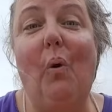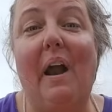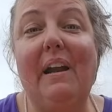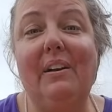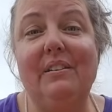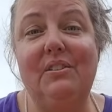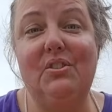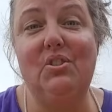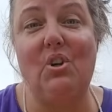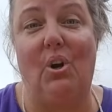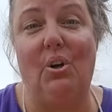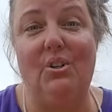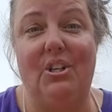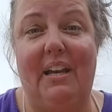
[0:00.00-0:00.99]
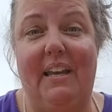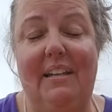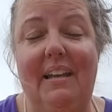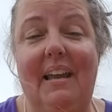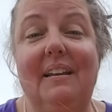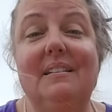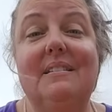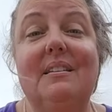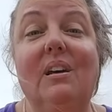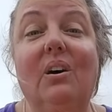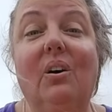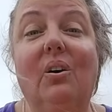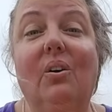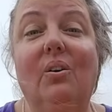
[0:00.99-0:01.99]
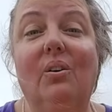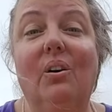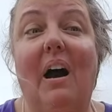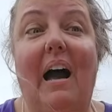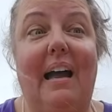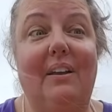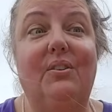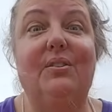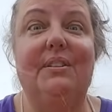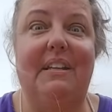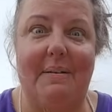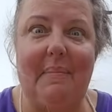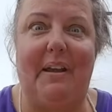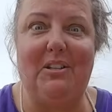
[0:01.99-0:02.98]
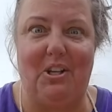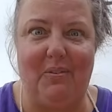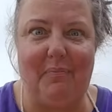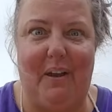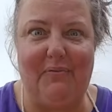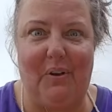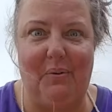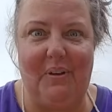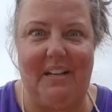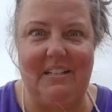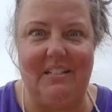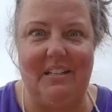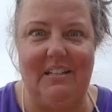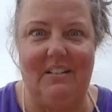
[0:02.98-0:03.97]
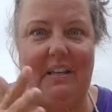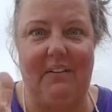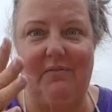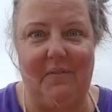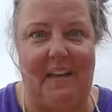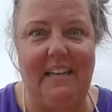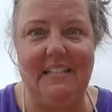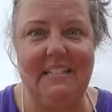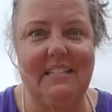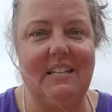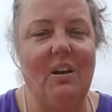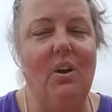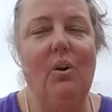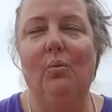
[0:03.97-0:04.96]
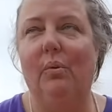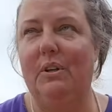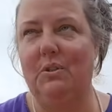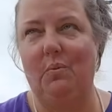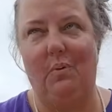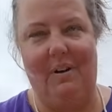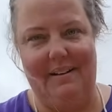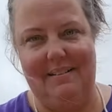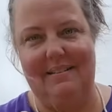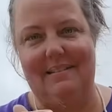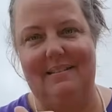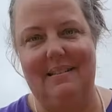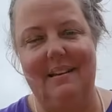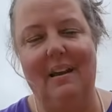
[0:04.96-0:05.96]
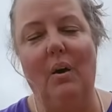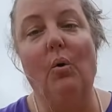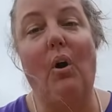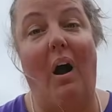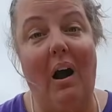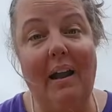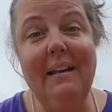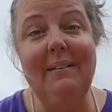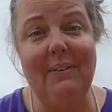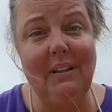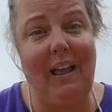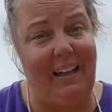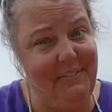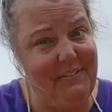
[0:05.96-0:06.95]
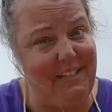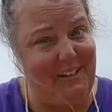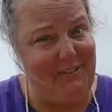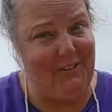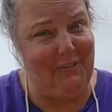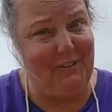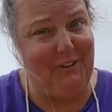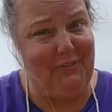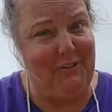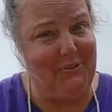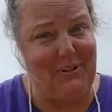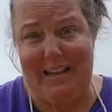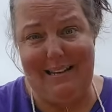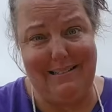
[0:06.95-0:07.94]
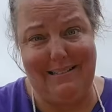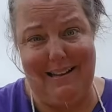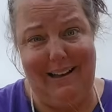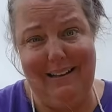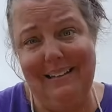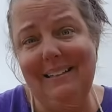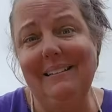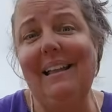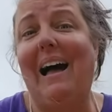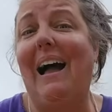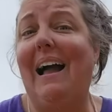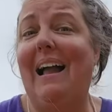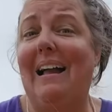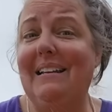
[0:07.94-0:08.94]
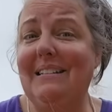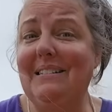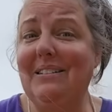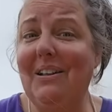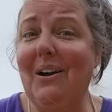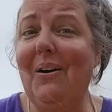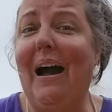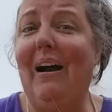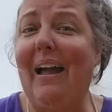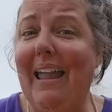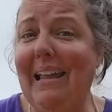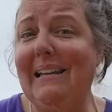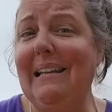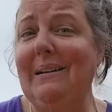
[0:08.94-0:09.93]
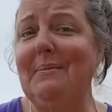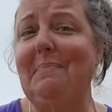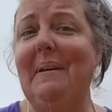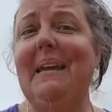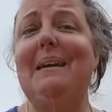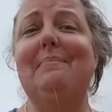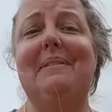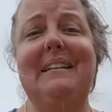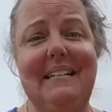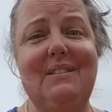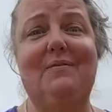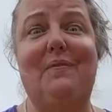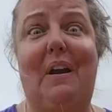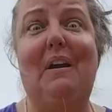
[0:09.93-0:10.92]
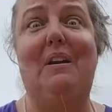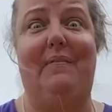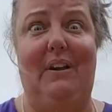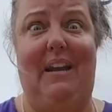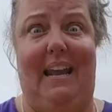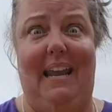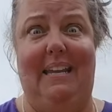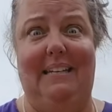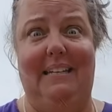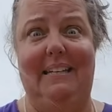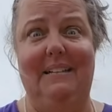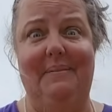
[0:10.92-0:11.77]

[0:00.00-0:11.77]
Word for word: wireless charge it until I could get my my phone in to get fixed, which was kind of a lifesaver for a few days, not gonna lie. I didn't know how handy it would be, but it is very, very handy.